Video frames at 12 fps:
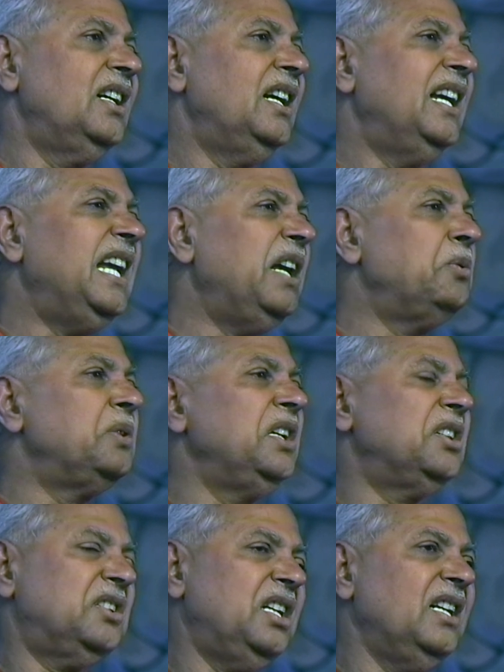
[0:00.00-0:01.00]

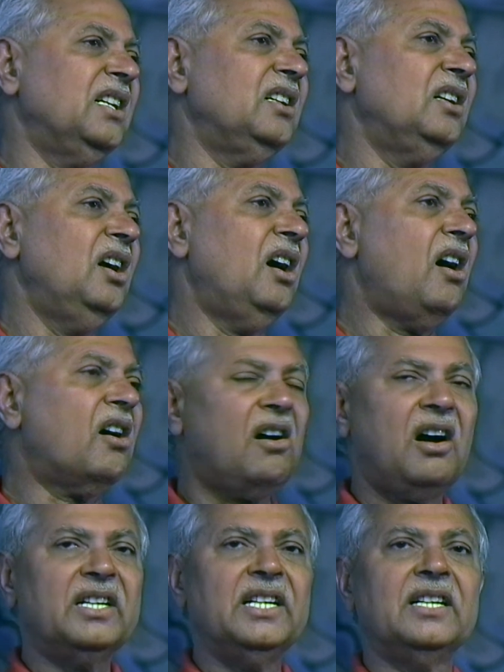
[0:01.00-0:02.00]
everything
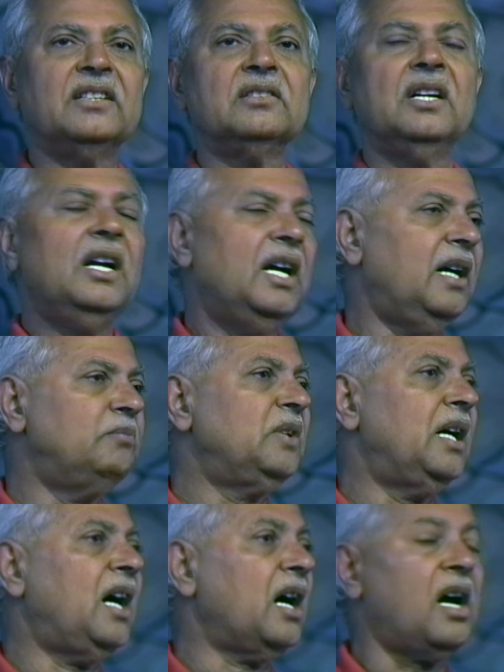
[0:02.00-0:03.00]
according, um,
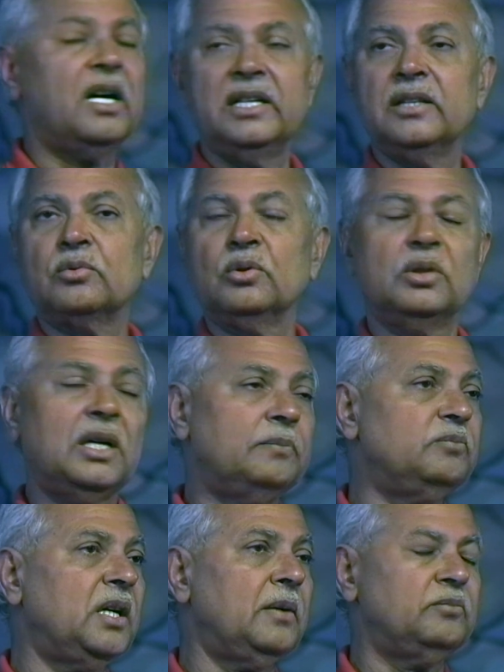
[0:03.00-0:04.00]
according to the
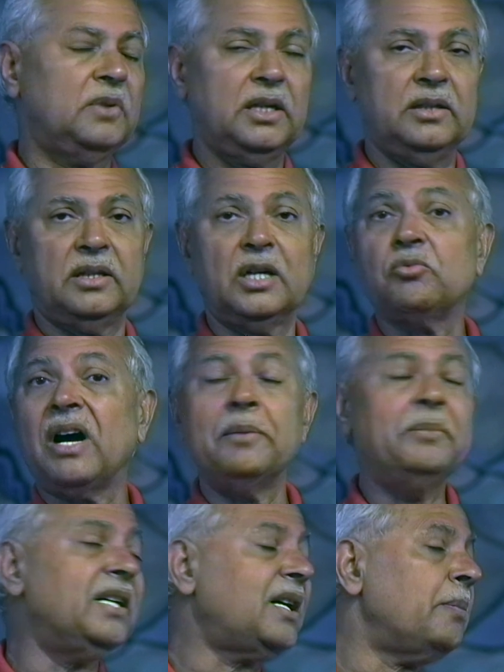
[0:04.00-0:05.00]
um, uh,
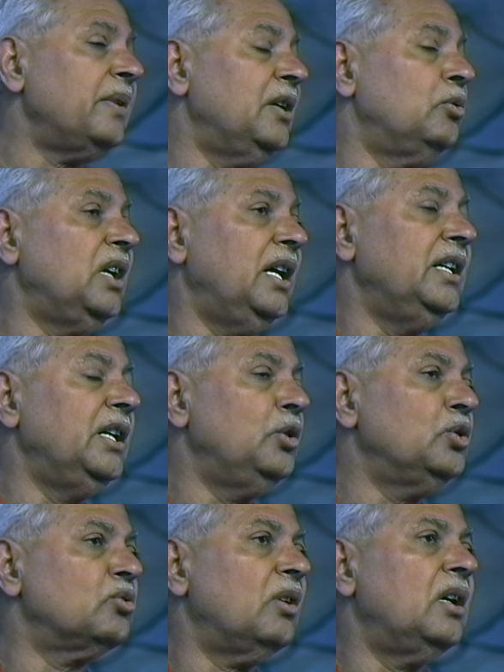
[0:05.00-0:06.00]
requirement of every
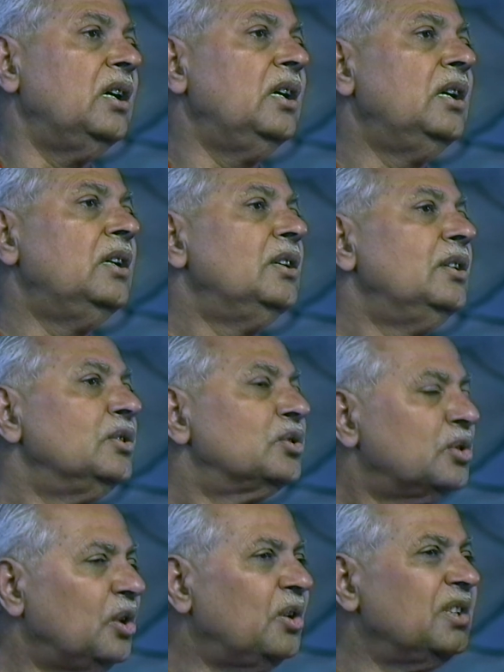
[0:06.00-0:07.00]
individual.
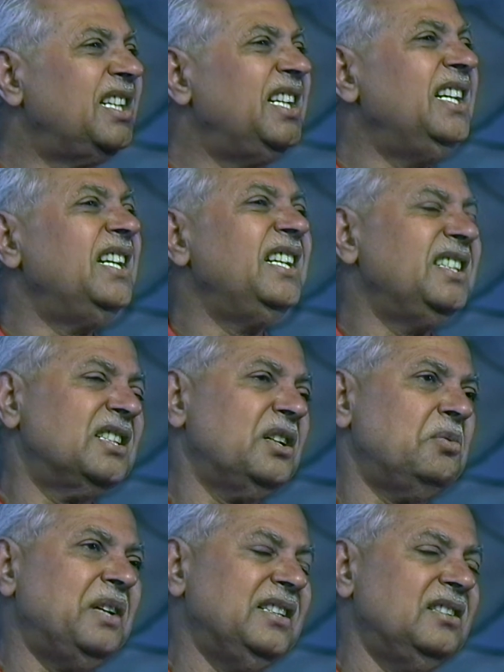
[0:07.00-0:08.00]
So he is the
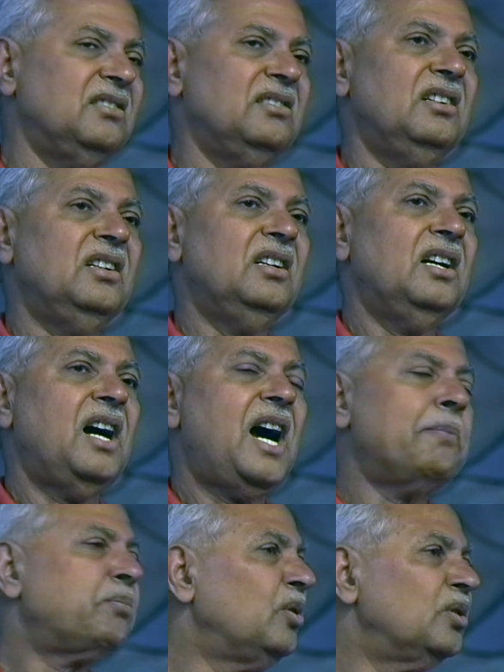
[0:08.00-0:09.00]
one. Of
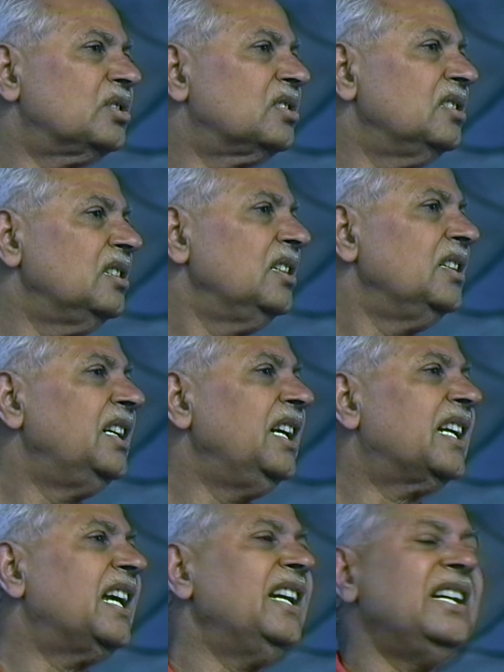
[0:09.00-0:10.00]
course, he
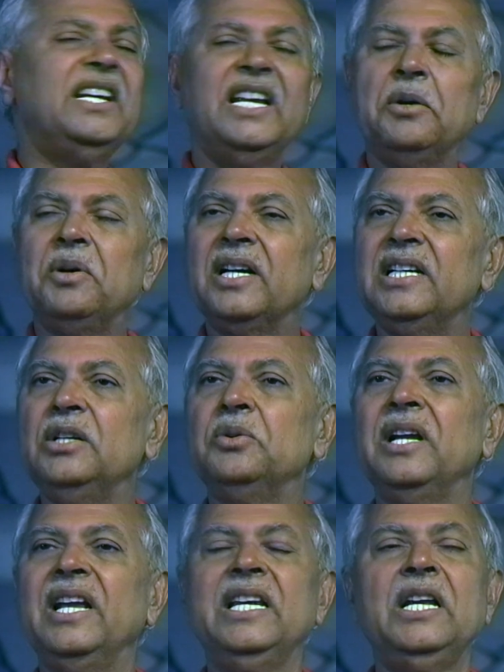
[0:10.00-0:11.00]
can never
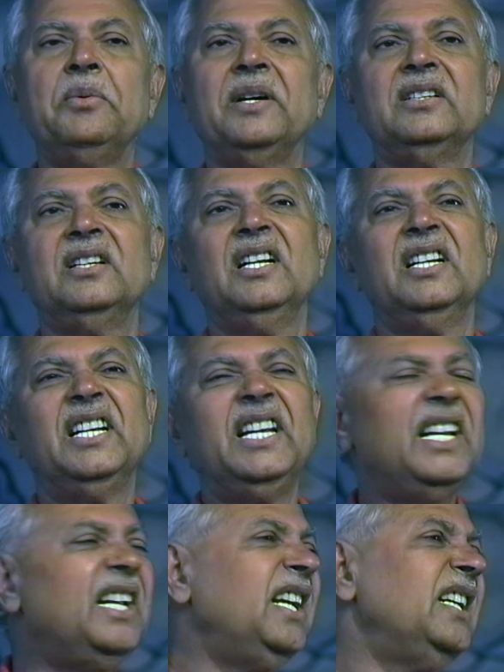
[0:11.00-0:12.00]
leave anyone.
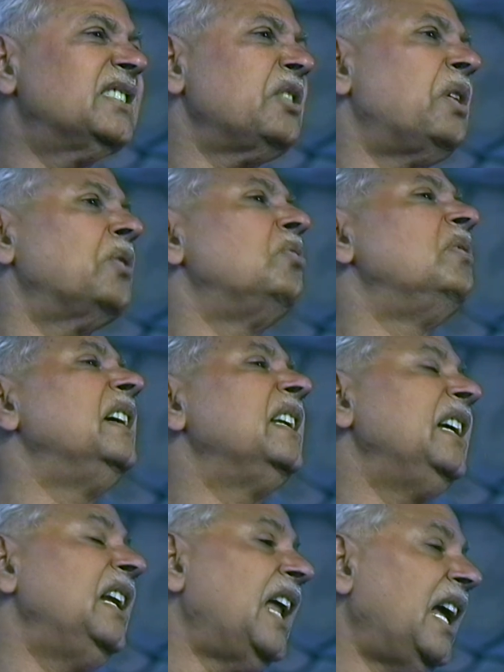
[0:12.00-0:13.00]
He is our
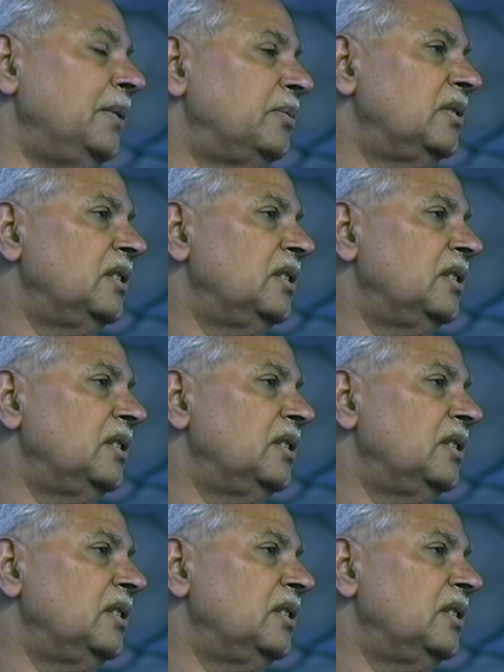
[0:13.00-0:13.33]
very life.